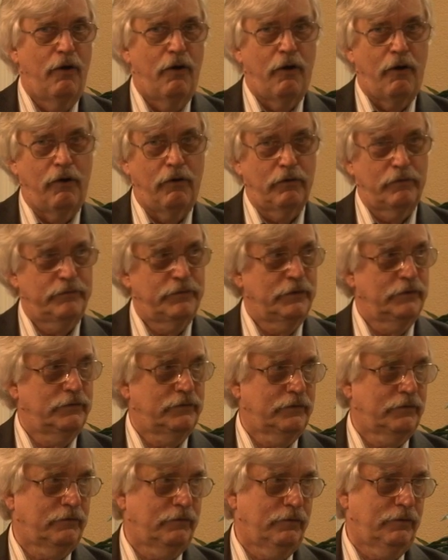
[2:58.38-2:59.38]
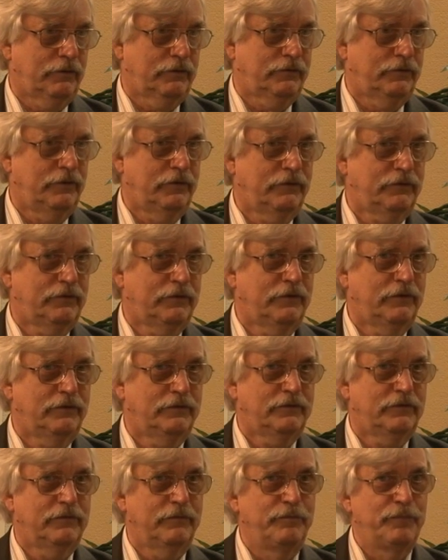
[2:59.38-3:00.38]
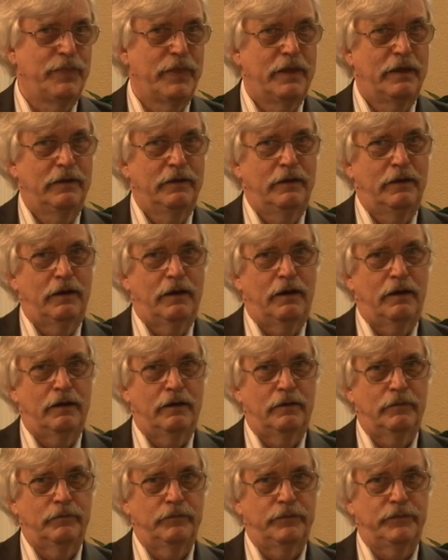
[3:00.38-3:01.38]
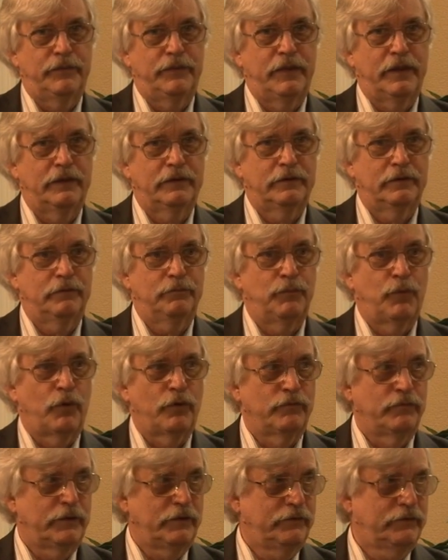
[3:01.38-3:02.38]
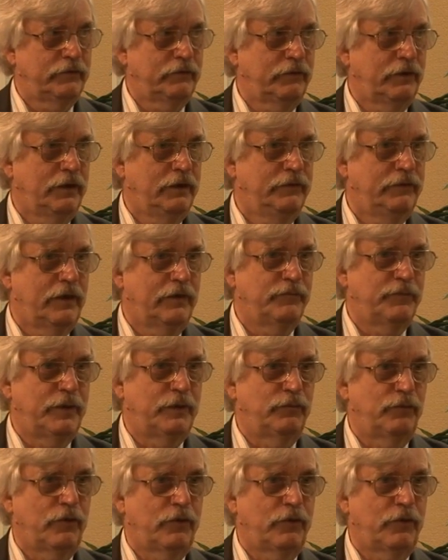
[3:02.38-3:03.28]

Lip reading: all of this across distance. Then more recently, they've been